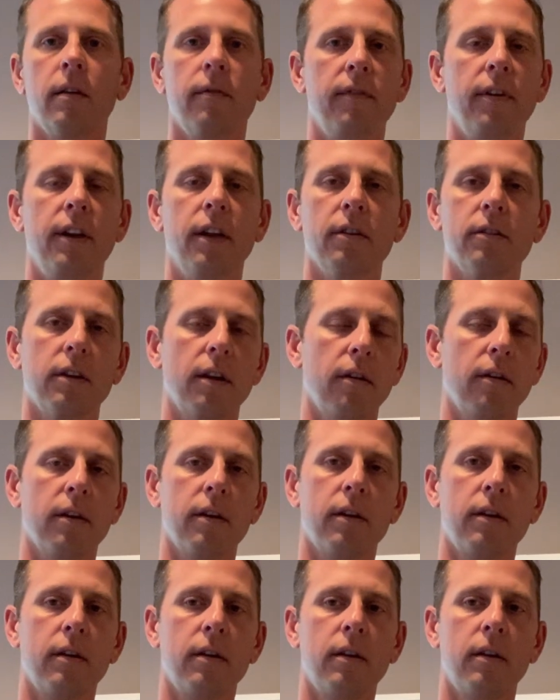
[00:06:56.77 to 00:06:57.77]
video's going.
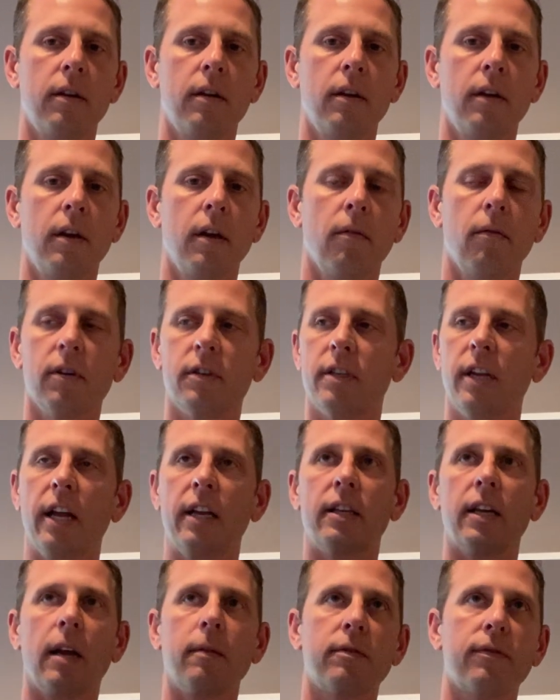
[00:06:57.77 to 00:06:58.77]
What's
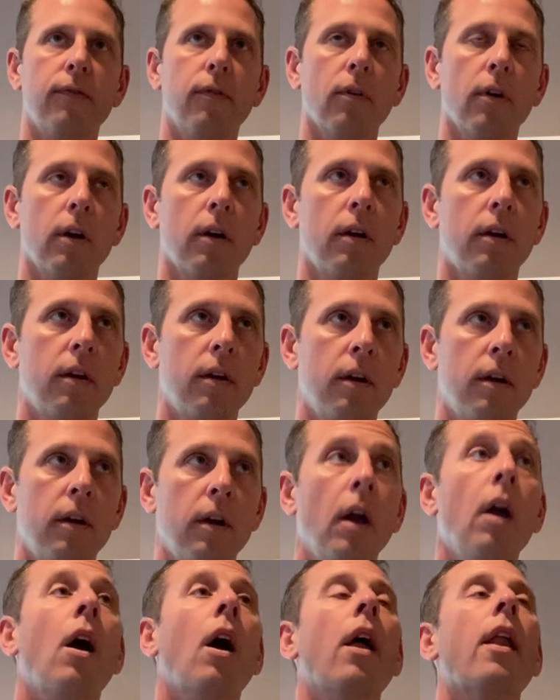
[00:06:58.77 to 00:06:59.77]
9 times 4?
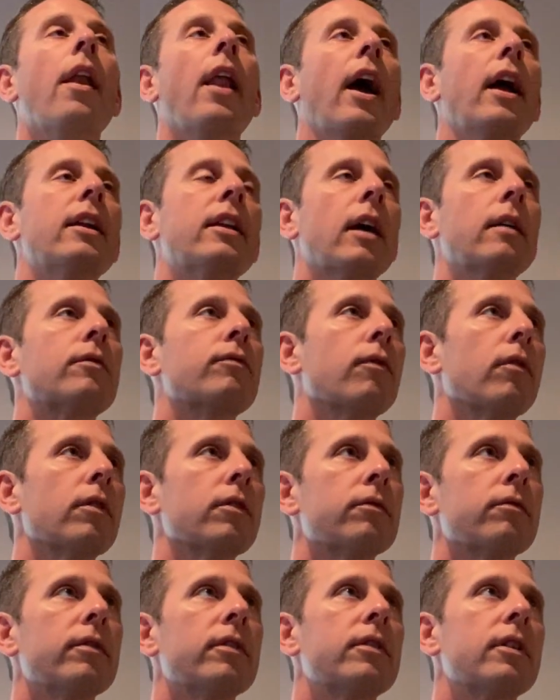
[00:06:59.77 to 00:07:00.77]
9 times 4
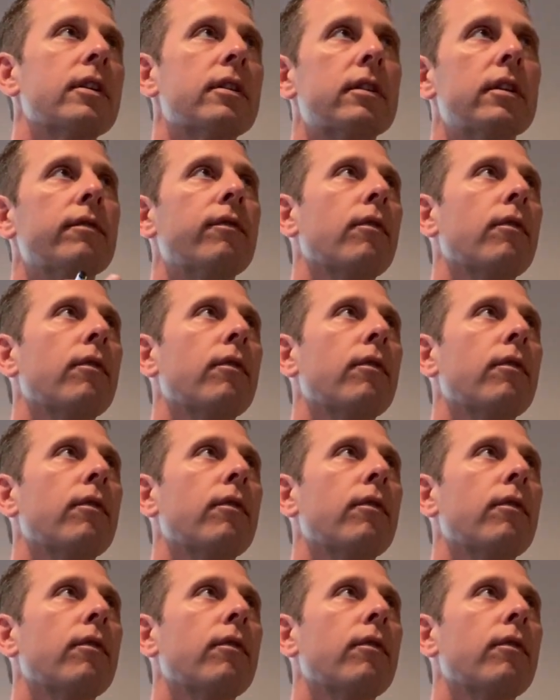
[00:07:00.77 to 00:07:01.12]
is 360,